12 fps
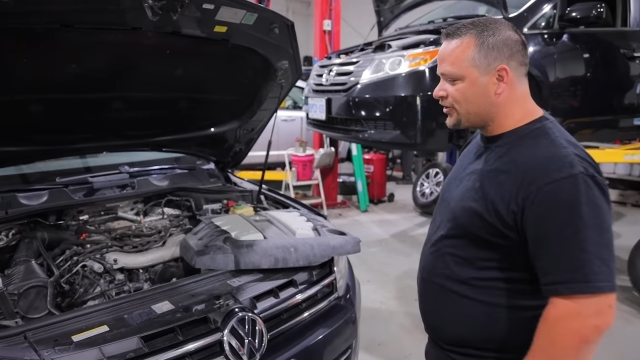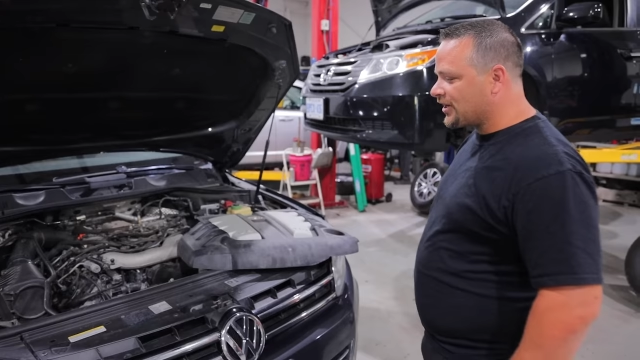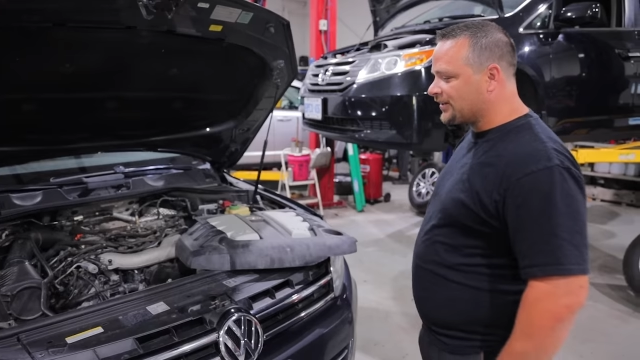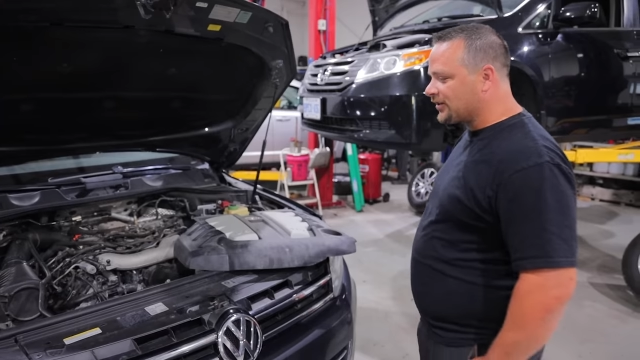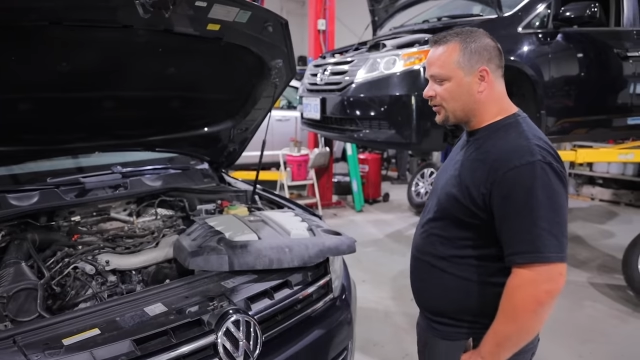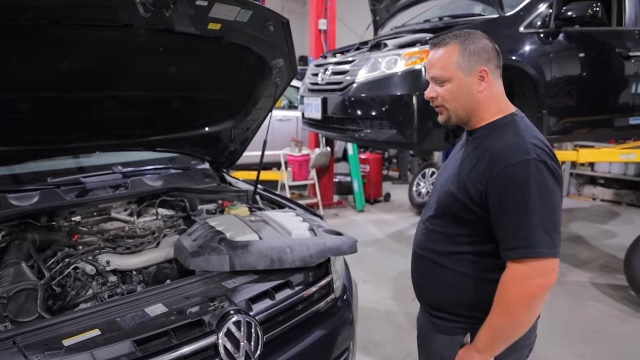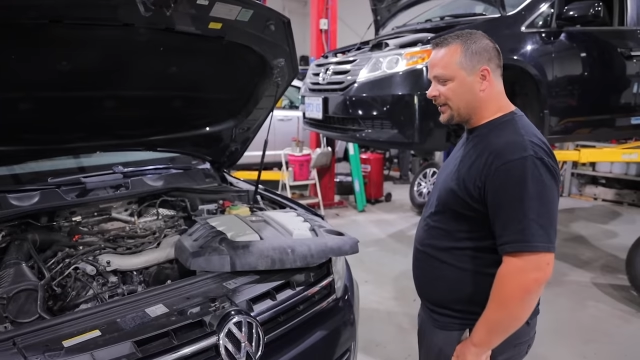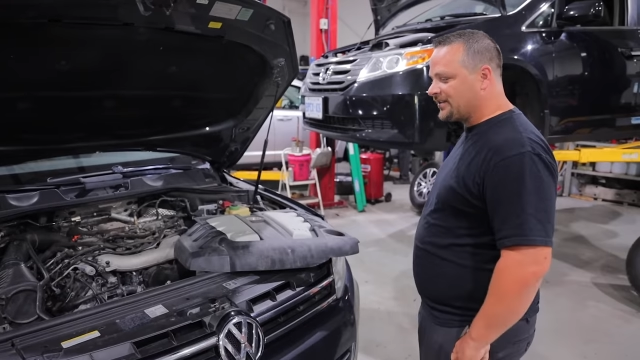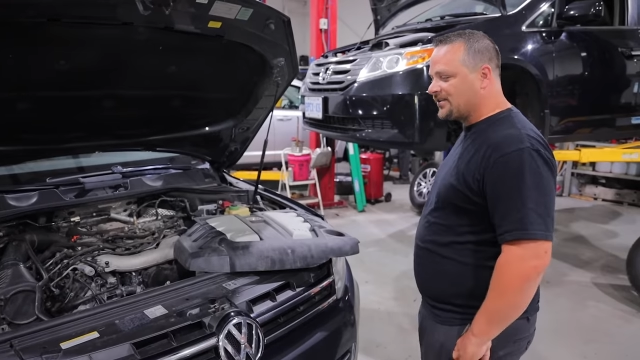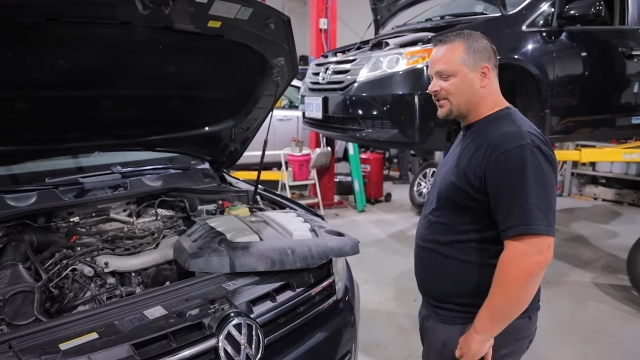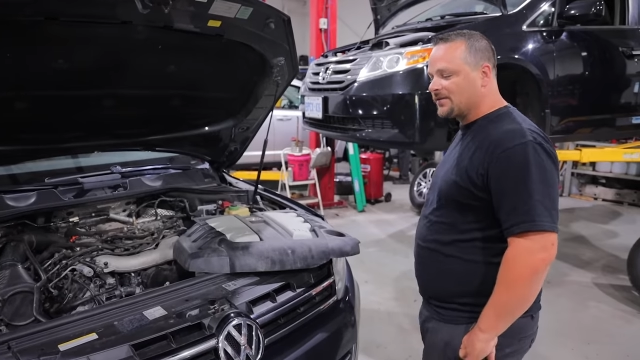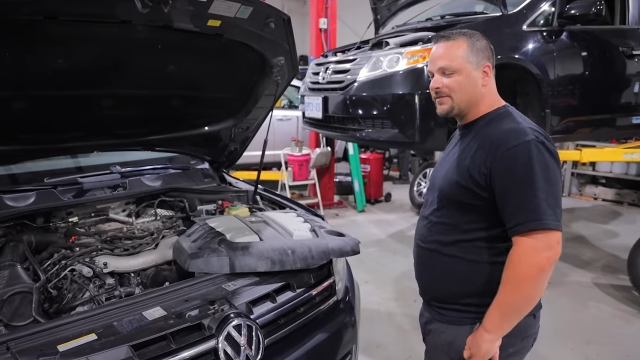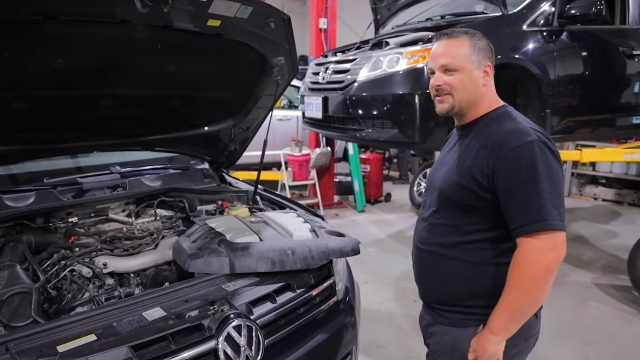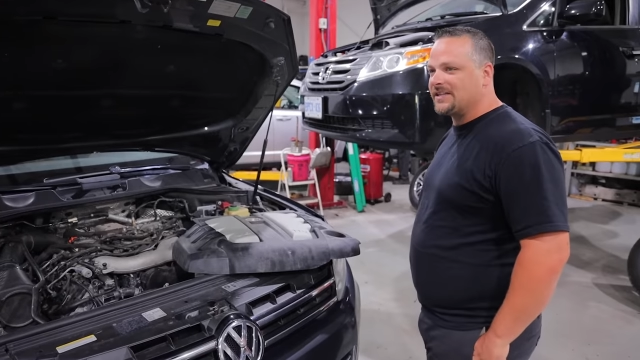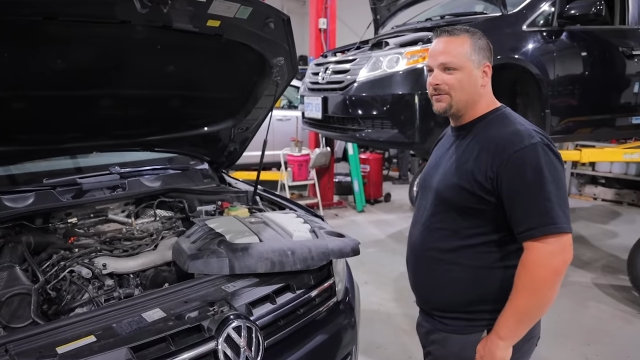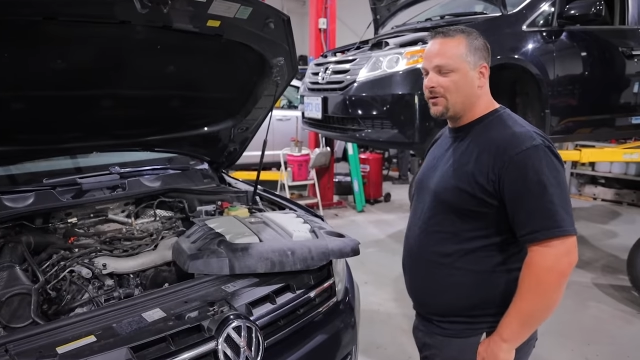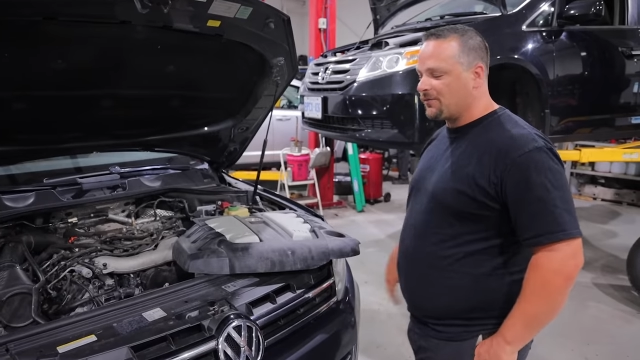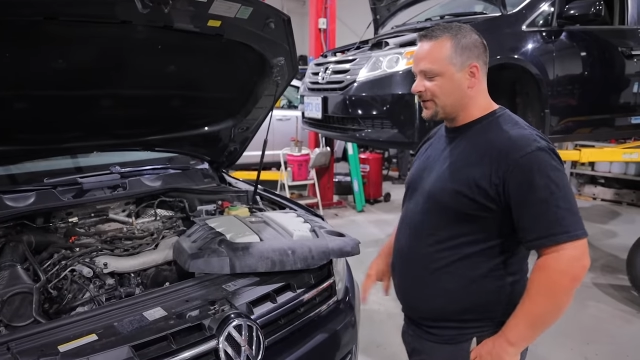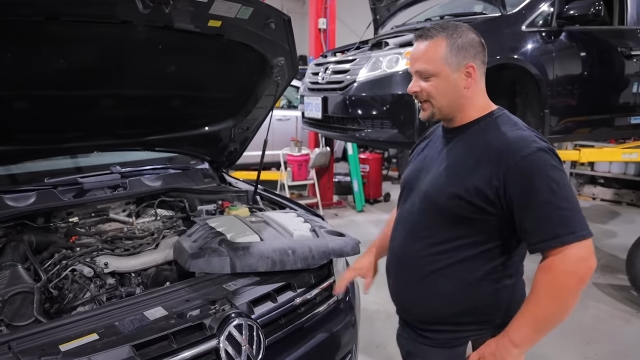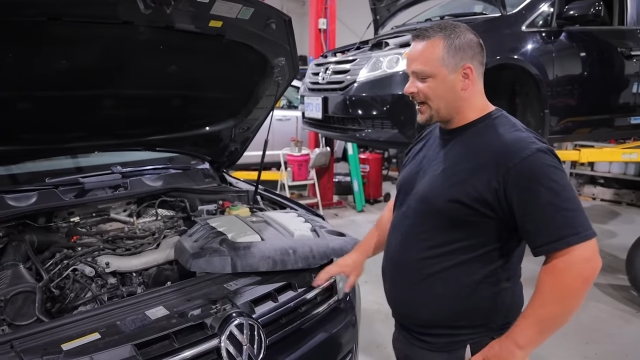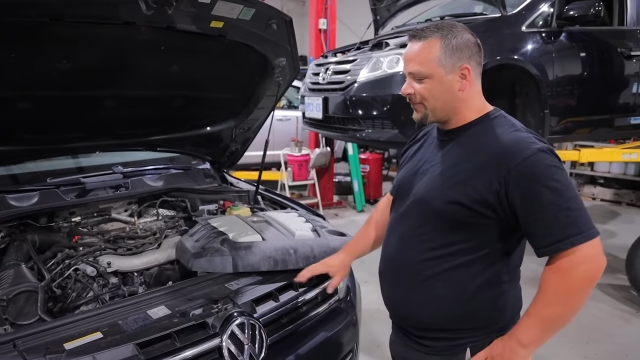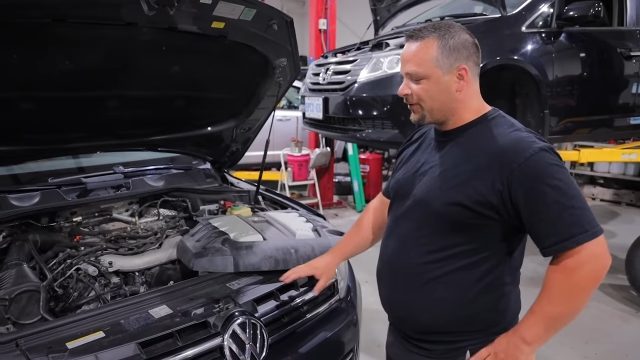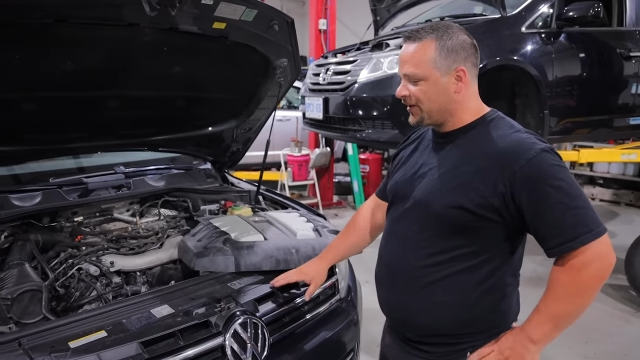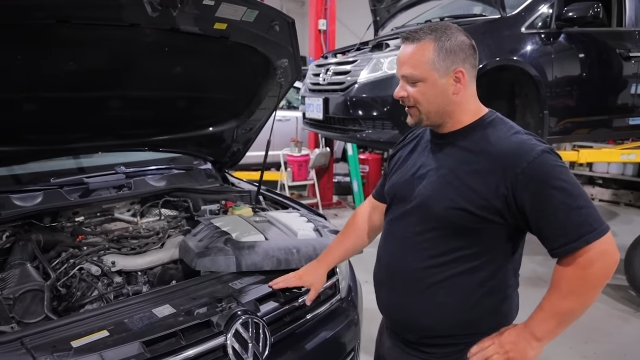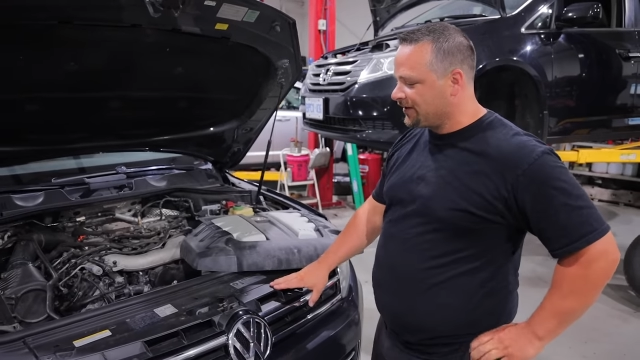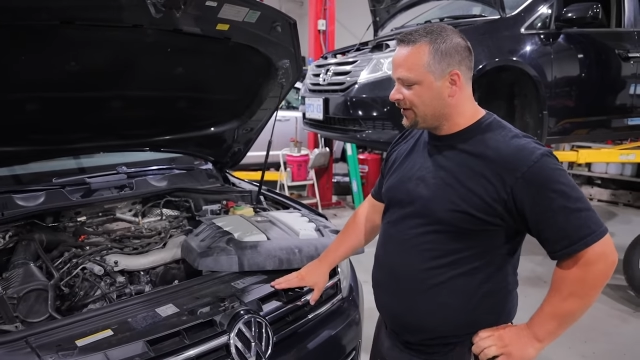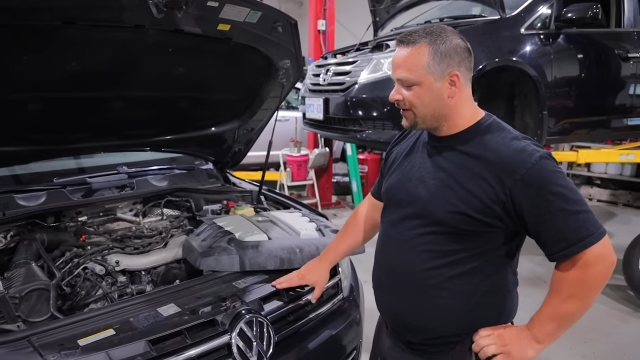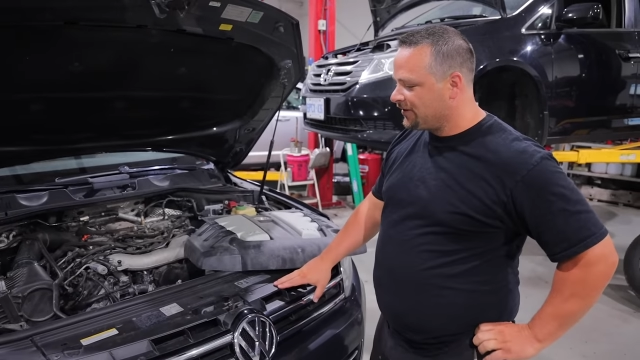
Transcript: check the cooling system to see what was happening.